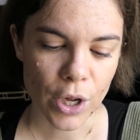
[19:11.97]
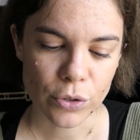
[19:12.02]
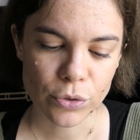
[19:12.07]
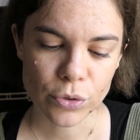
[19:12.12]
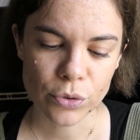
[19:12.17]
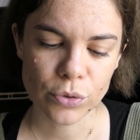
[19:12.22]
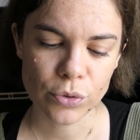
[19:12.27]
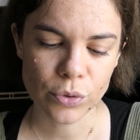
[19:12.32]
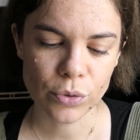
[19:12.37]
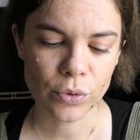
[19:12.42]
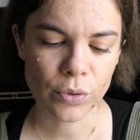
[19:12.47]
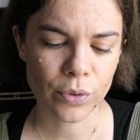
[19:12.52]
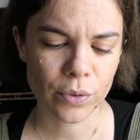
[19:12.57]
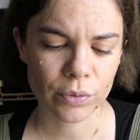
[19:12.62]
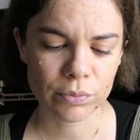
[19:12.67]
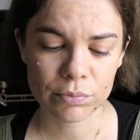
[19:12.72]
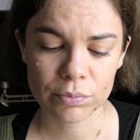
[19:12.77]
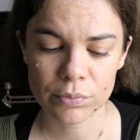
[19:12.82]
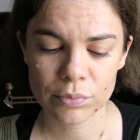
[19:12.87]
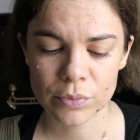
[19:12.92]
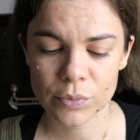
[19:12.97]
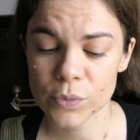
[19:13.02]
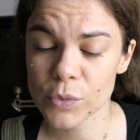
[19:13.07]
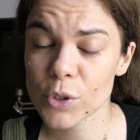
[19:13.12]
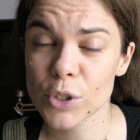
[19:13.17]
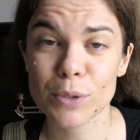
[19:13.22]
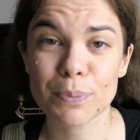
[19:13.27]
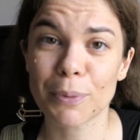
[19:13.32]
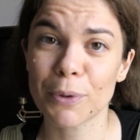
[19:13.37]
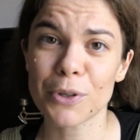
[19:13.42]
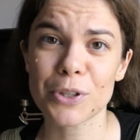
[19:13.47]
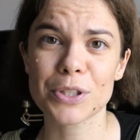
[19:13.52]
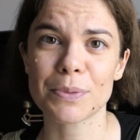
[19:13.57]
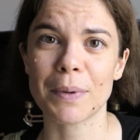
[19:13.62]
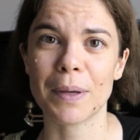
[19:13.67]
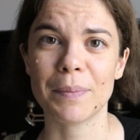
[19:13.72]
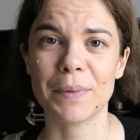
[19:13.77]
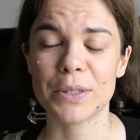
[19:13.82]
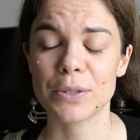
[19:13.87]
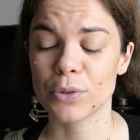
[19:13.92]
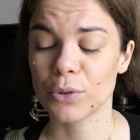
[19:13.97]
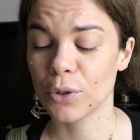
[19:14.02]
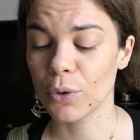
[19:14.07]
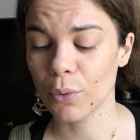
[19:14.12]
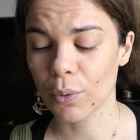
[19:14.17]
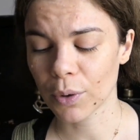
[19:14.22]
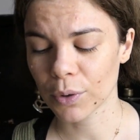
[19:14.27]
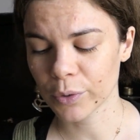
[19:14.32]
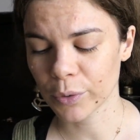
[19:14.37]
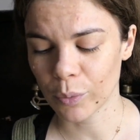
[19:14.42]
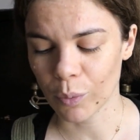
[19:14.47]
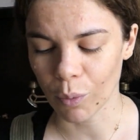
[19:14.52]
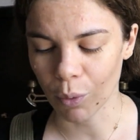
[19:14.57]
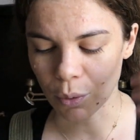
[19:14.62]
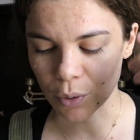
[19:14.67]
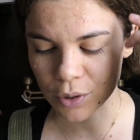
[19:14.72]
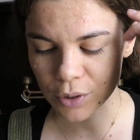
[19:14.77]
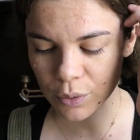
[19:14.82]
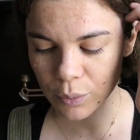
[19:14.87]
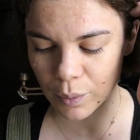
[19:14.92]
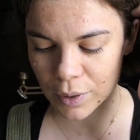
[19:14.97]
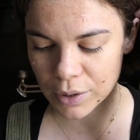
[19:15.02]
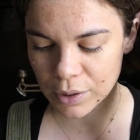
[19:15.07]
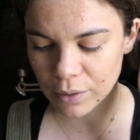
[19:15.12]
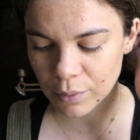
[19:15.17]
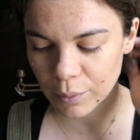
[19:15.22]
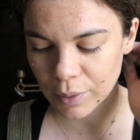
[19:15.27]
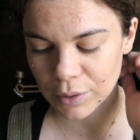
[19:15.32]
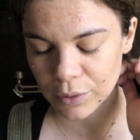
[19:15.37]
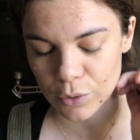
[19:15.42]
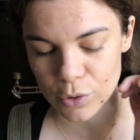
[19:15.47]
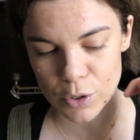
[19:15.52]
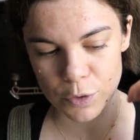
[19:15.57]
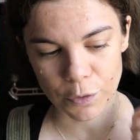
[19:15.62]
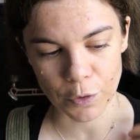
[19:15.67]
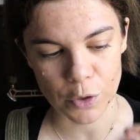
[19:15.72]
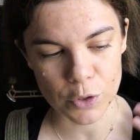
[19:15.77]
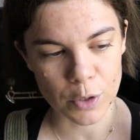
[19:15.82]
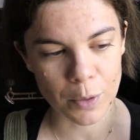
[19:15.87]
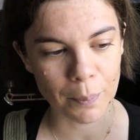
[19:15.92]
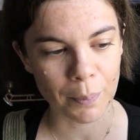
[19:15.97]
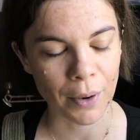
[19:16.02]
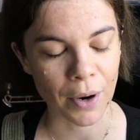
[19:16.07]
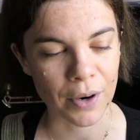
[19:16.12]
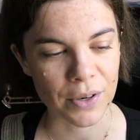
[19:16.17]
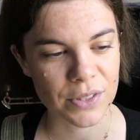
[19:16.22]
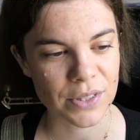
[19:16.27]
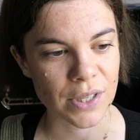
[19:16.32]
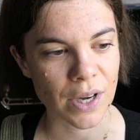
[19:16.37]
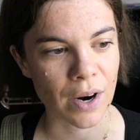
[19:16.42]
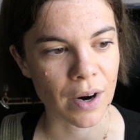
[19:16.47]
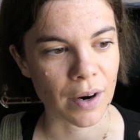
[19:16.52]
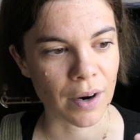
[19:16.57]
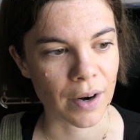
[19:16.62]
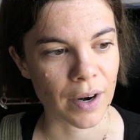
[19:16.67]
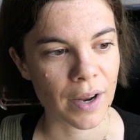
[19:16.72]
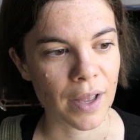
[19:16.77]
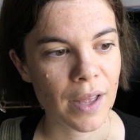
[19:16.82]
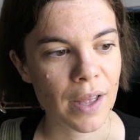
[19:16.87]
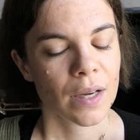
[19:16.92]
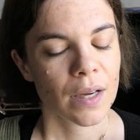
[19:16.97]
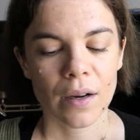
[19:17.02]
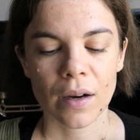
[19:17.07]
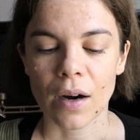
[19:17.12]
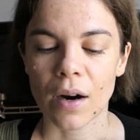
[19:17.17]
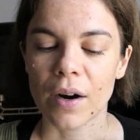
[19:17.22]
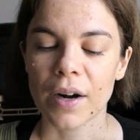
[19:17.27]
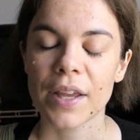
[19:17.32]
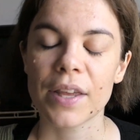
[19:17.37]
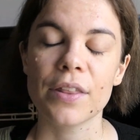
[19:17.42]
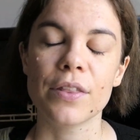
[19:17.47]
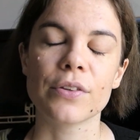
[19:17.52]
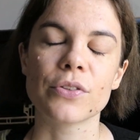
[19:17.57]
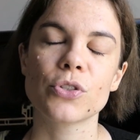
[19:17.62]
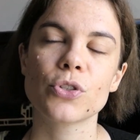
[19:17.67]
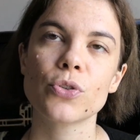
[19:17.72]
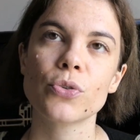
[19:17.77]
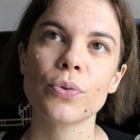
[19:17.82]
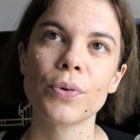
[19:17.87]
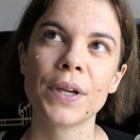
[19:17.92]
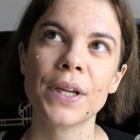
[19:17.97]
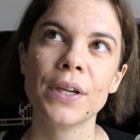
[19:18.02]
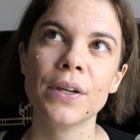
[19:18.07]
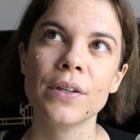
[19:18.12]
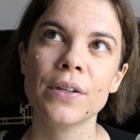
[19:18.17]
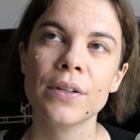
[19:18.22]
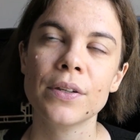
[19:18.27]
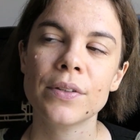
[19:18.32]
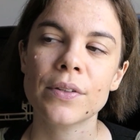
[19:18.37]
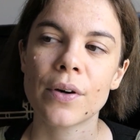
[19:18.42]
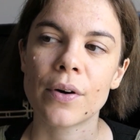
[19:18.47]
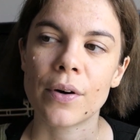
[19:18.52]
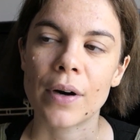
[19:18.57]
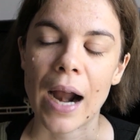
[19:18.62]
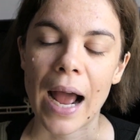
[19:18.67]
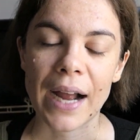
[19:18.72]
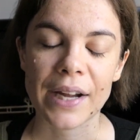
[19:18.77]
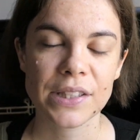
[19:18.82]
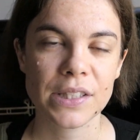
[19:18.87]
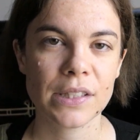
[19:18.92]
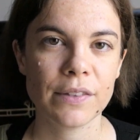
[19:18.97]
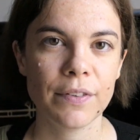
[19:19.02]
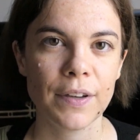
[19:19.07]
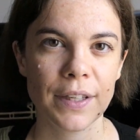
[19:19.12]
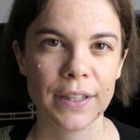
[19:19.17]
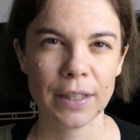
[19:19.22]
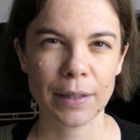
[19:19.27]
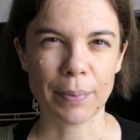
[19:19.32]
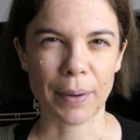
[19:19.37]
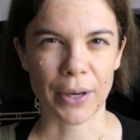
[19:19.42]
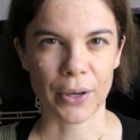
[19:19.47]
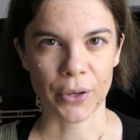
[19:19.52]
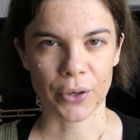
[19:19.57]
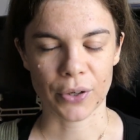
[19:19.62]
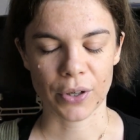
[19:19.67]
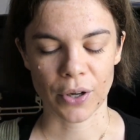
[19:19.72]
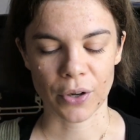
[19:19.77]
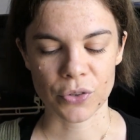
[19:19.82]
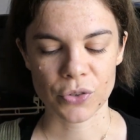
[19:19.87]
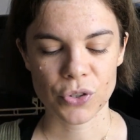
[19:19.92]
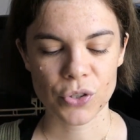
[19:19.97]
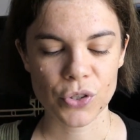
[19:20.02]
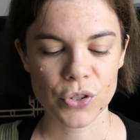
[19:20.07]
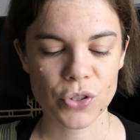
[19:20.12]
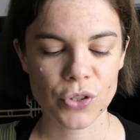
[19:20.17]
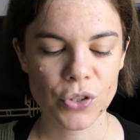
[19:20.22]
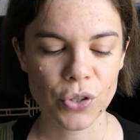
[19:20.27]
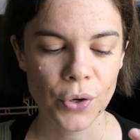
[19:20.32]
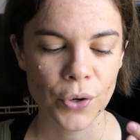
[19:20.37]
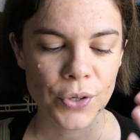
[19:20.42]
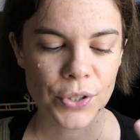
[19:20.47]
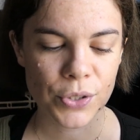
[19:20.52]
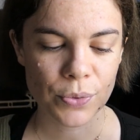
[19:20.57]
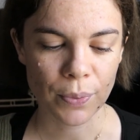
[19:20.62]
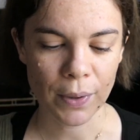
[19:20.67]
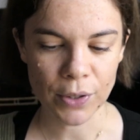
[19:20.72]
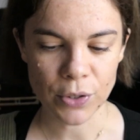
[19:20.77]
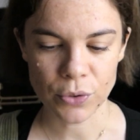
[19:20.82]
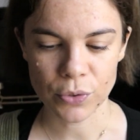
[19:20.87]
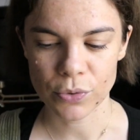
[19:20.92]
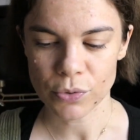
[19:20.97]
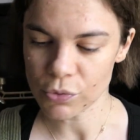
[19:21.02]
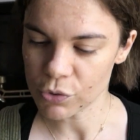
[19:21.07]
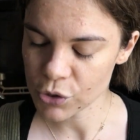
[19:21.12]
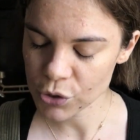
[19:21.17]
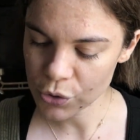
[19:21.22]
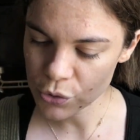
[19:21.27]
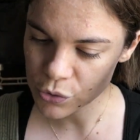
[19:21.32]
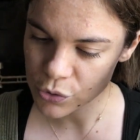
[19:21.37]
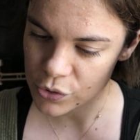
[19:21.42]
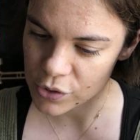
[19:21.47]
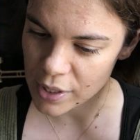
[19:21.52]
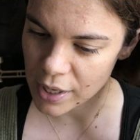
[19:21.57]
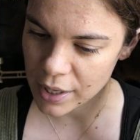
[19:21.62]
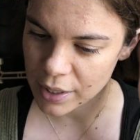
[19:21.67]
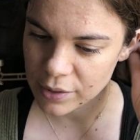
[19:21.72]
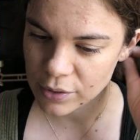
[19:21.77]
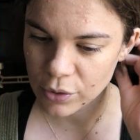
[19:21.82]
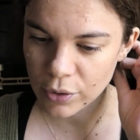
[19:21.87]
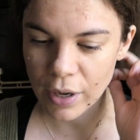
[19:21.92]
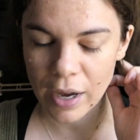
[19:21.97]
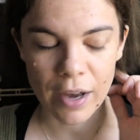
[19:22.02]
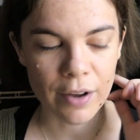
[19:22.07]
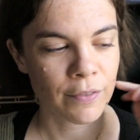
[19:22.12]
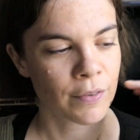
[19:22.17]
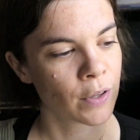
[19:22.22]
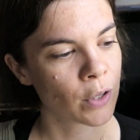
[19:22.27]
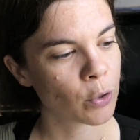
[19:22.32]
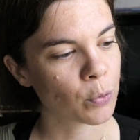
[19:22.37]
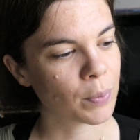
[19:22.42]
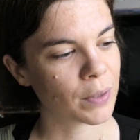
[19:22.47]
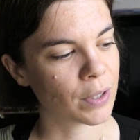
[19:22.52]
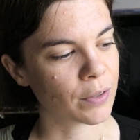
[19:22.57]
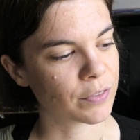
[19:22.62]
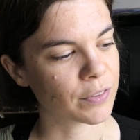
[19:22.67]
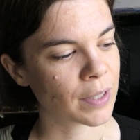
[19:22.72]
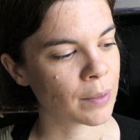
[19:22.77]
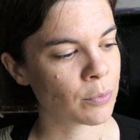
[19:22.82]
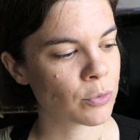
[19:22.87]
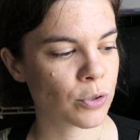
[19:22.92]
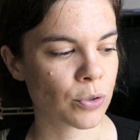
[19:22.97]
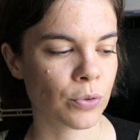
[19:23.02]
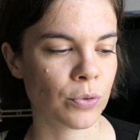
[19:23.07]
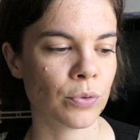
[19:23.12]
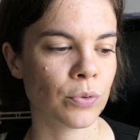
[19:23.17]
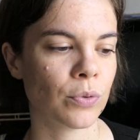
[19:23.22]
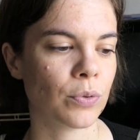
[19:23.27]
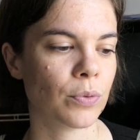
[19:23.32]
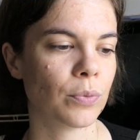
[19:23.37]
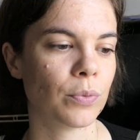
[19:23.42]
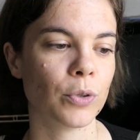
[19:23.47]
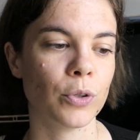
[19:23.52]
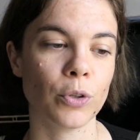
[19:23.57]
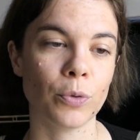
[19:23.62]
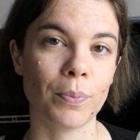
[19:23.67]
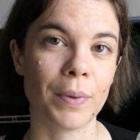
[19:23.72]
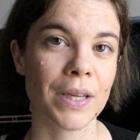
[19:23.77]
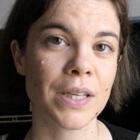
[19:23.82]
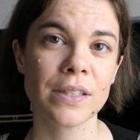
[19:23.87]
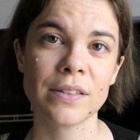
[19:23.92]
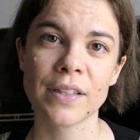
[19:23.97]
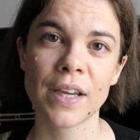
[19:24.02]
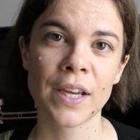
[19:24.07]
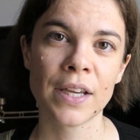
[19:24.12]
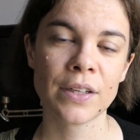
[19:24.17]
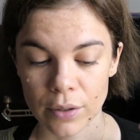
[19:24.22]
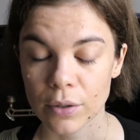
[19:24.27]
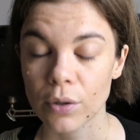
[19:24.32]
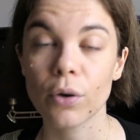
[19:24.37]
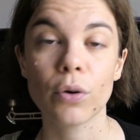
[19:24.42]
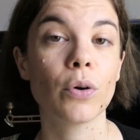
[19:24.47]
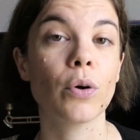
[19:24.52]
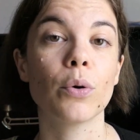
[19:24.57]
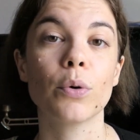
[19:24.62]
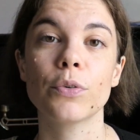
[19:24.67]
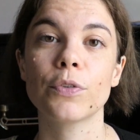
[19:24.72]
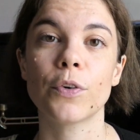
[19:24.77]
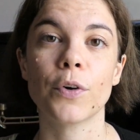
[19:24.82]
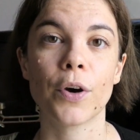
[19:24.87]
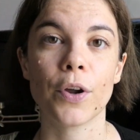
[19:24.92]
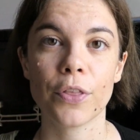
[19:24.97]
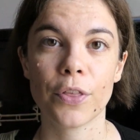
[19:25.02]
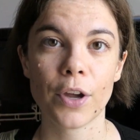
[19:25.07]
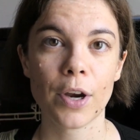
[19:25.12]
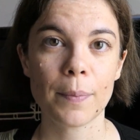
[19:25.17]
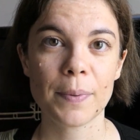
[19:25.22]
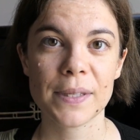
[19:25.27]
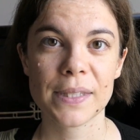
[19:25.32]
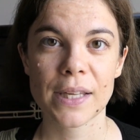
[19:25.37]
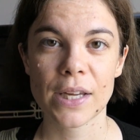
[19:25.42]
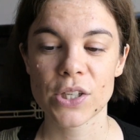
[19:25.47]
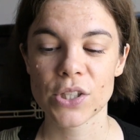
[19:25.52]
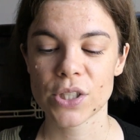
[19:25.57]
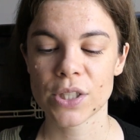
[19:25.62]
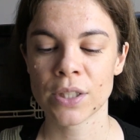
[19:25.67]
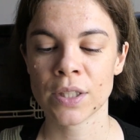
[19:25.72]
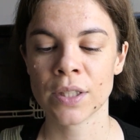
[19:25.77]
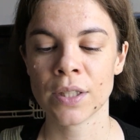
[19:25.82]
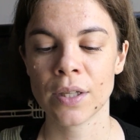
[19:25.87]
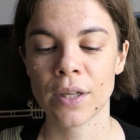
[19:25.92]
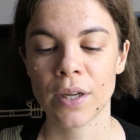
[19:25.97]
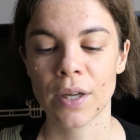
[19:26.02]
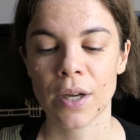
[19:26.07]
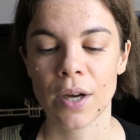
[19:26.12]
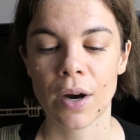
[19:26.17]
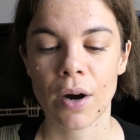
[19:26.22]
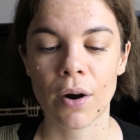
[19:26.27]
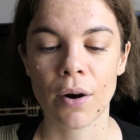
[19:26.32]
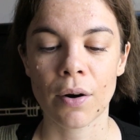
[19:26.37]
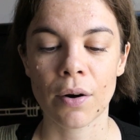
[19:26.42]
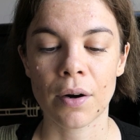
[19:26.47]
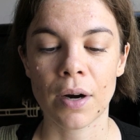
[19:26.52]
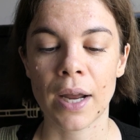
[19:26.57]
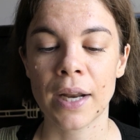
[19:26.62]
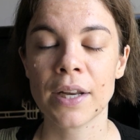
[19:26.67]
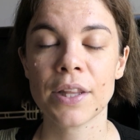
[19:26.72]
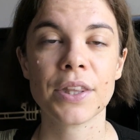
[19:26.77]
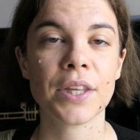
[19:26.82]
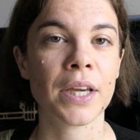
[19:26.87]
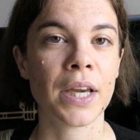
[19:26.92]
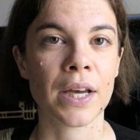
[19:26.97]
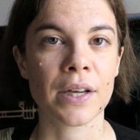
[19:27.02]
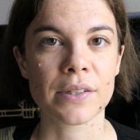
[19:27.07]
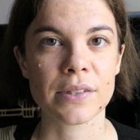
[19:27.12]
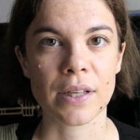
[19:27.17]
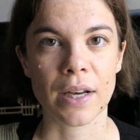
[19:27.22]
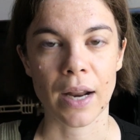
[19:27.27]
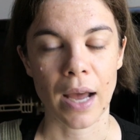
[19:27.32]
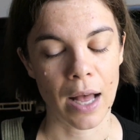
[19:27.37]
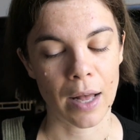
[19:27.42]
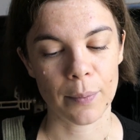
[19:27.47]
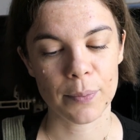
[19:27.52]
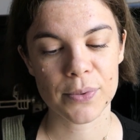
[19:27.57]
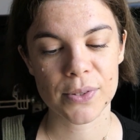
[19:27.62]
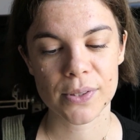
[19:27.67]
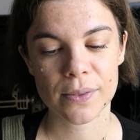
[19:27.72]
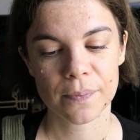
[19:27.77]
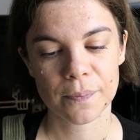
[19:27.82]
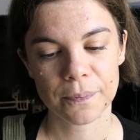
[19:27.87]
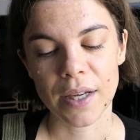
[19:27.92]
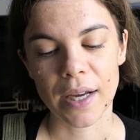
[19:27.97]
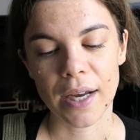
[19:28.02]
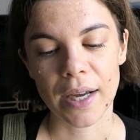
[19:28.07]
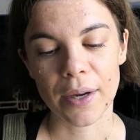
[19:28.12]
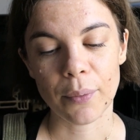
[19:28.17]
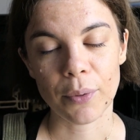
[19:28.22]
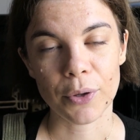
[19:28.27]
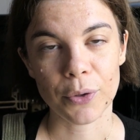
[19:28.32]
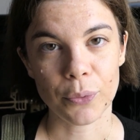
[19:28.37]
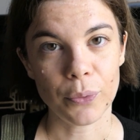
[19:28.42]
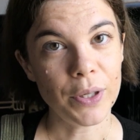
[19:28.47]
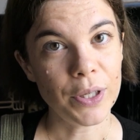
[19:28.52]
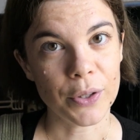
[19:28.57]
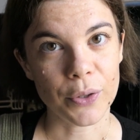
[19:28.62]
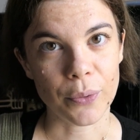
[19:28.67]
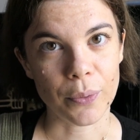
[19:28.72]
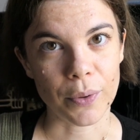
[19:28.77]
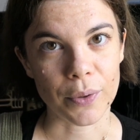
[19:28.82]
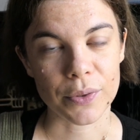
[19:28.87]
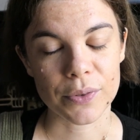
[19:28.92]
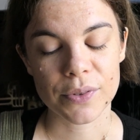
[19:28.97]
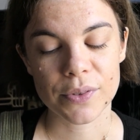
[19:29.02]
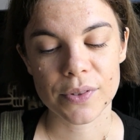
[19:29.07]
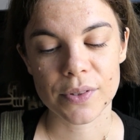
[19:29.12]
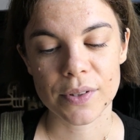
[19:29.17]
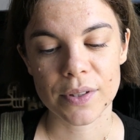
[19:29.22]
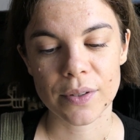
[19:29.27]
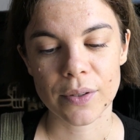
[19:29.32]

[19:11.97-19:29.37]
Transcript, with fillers: to do sports maybe to go on a walk when when those frozen parts are are either triggered or activated by your conscious choice when you choose that you have a little bit of time to, you know, meditate or go for a therapy session or anything else that helps. I want to read a quote.